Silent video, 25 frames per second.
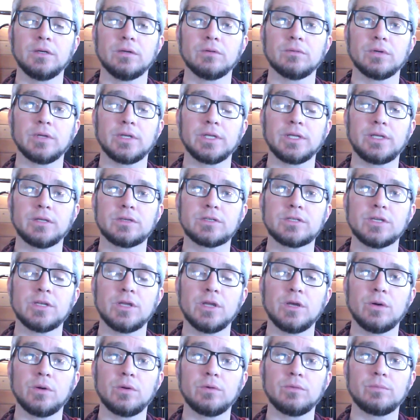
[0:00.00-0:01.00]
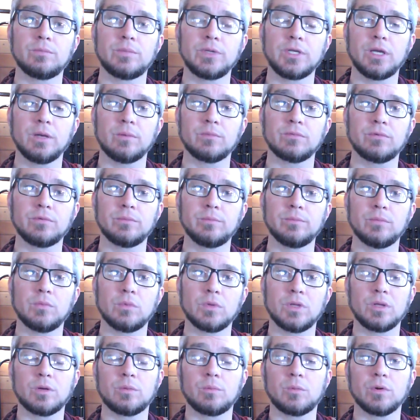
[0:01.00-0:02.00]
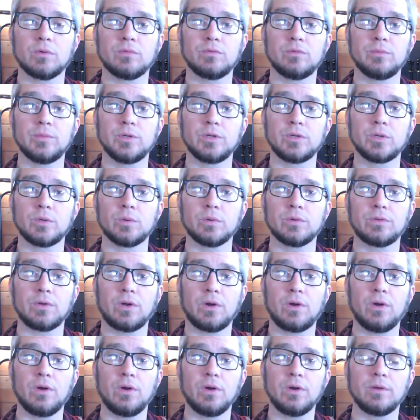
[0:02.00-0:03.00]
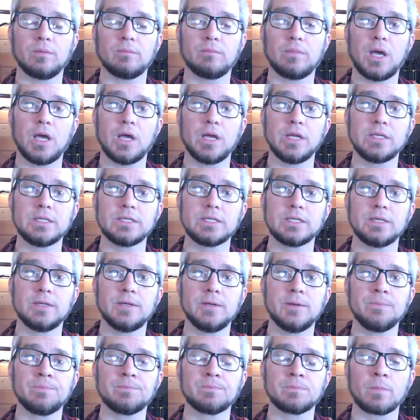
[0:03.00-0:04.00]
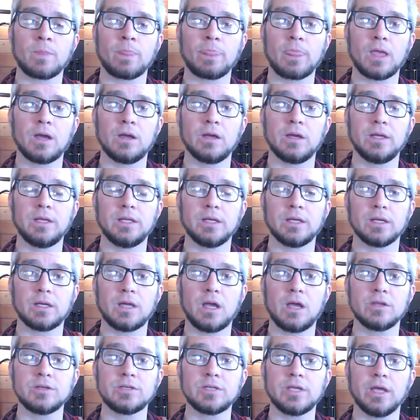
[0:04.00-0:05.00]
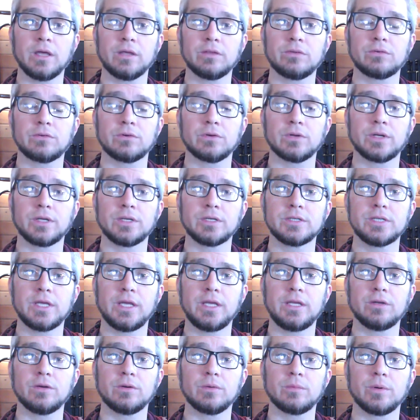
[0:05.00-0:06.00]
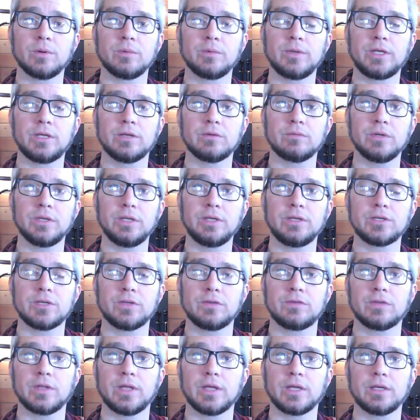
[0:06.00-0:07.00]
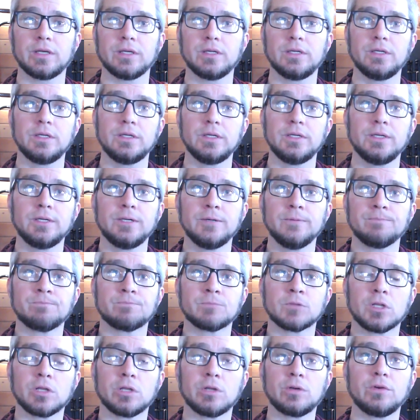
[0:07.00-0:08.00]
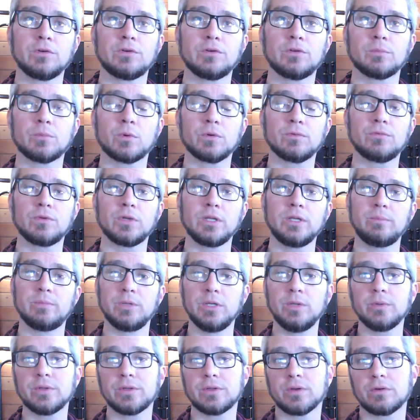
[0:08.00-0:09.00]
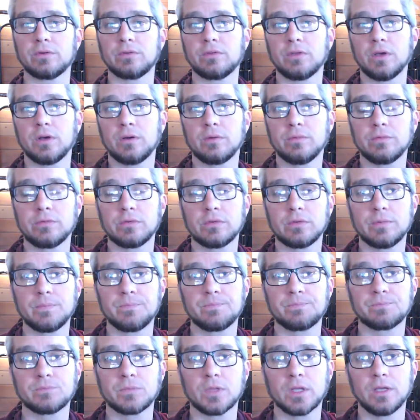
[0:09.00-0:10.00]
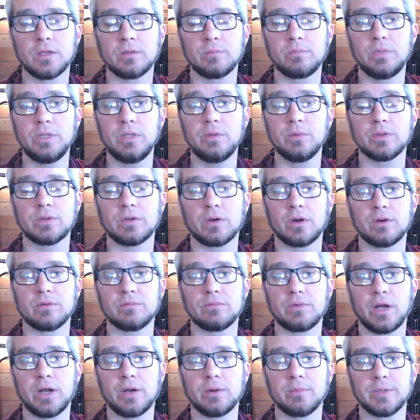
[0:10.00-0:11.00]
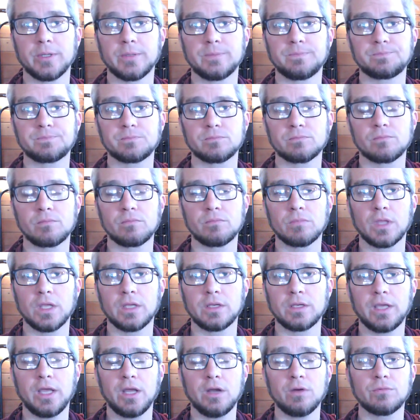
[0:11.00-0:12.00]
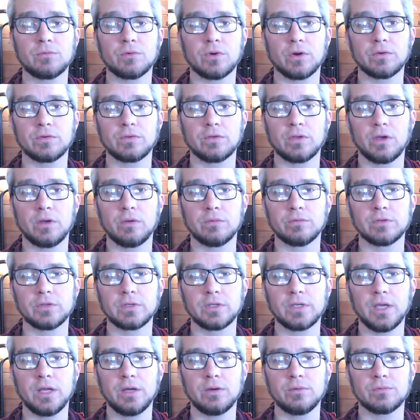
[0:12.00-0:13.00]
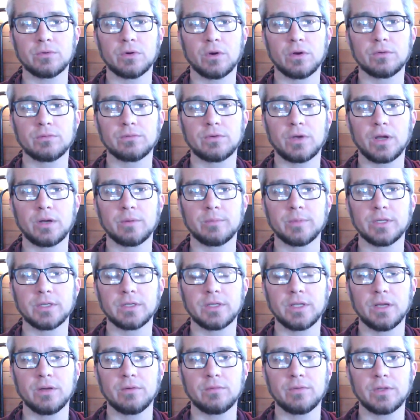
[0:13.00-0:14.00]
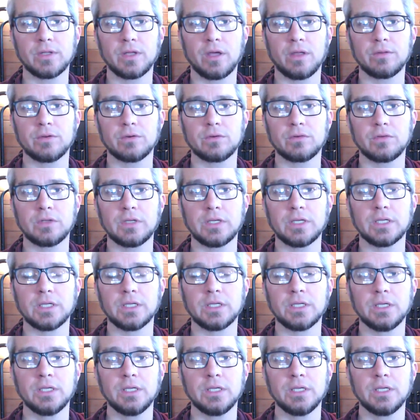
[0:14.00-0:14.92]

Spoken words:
really get to know and become a little more familiar with our heart and mind in a context or a container where we can really just like learn to more fully be with ourselves and be with our environment and care for ourselves and care for our environment and care for the others in it